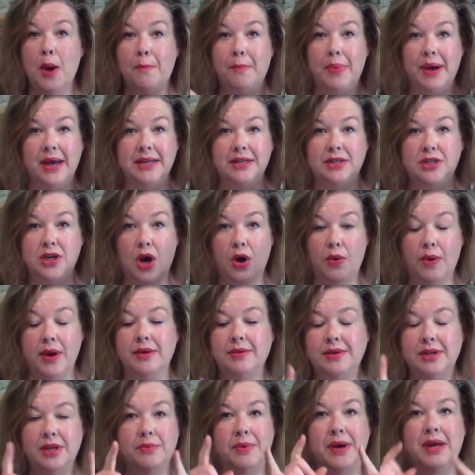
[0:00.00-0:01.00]
but
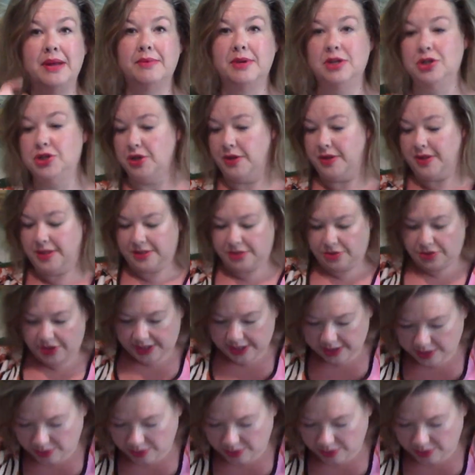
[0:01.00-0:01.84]
you know what? I'm gonna show you this trick.